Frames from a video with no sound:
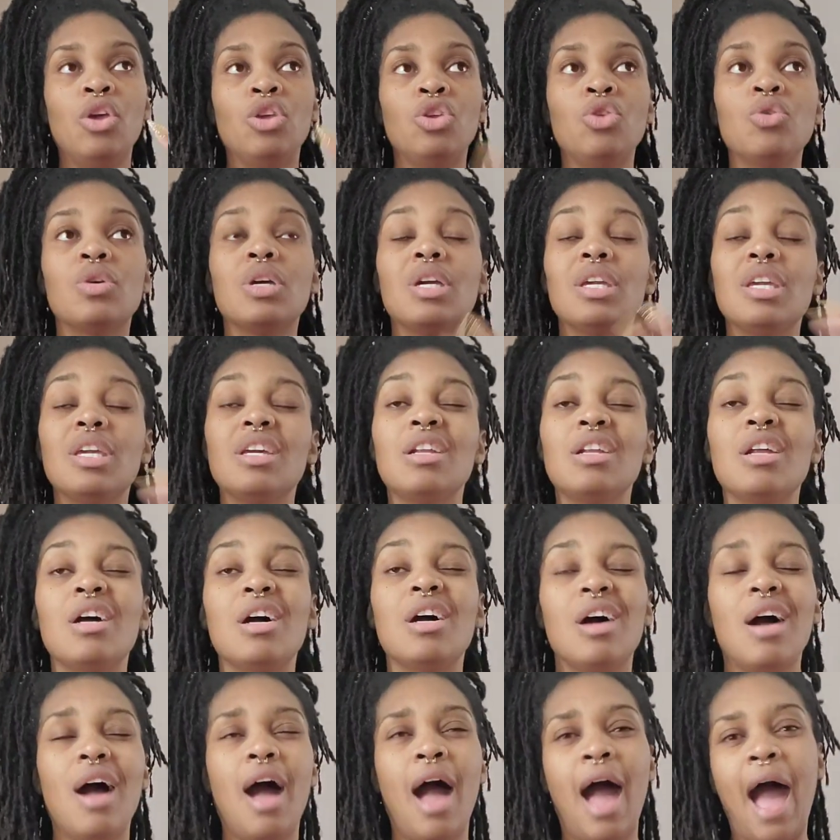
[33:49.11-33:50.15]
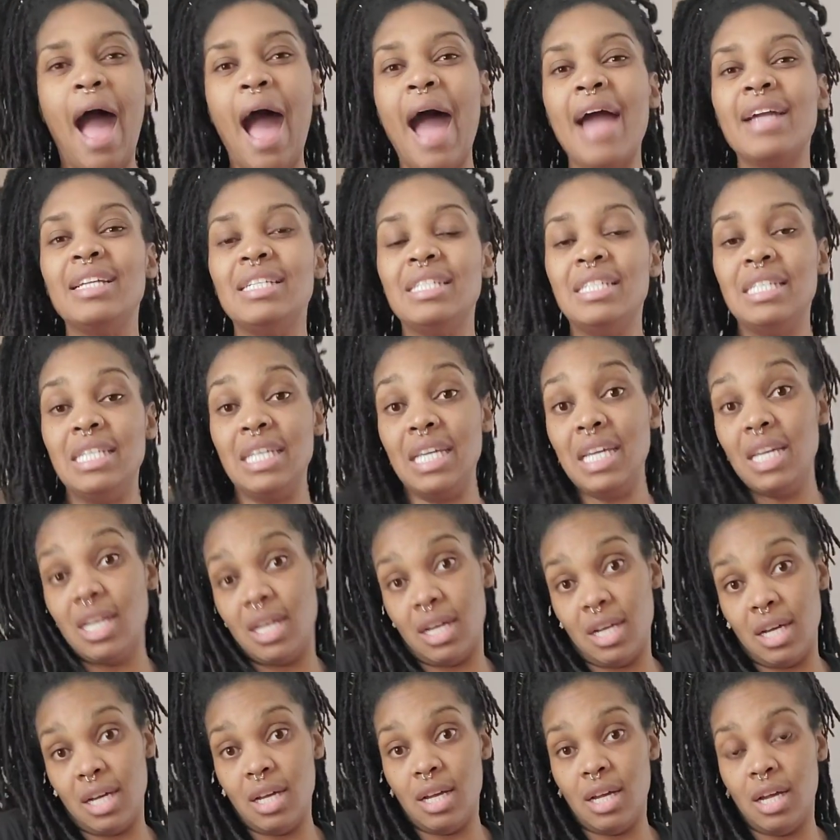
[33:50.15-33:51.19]
you can get an
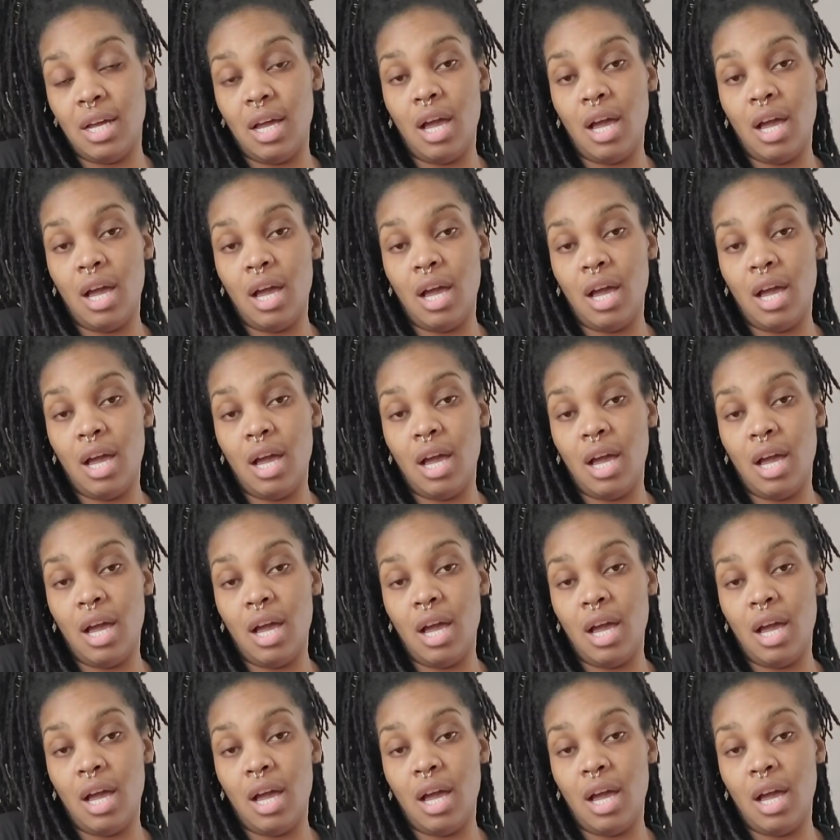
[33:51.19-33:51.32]
idea